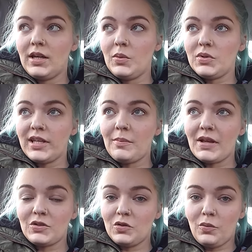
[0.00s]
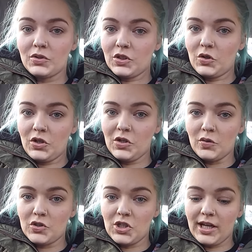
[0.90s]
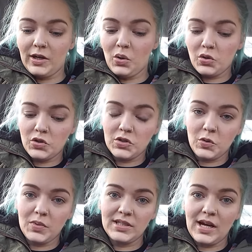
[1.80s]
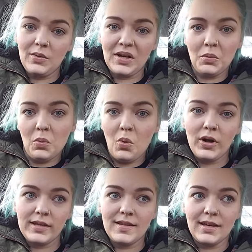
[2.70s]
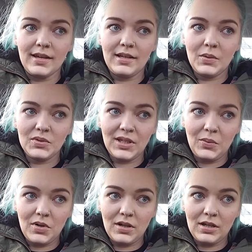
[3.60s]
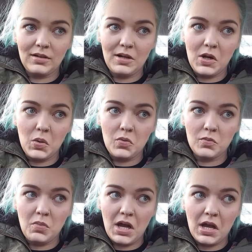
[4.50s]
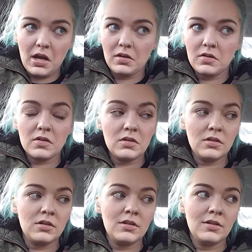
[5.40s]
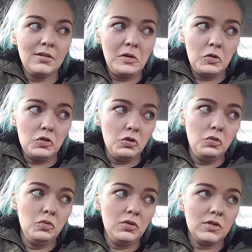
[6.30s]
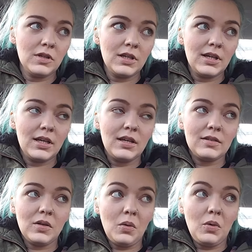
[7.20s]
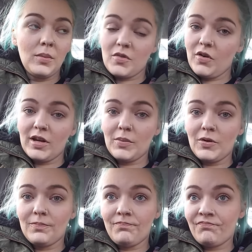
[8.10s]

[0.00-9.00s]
It was like my stuff wasn't good enough. She, like, looked us up and down, like, well, what is it? And it was like, well, clothes and bags and shoes. So, I'm sorry, but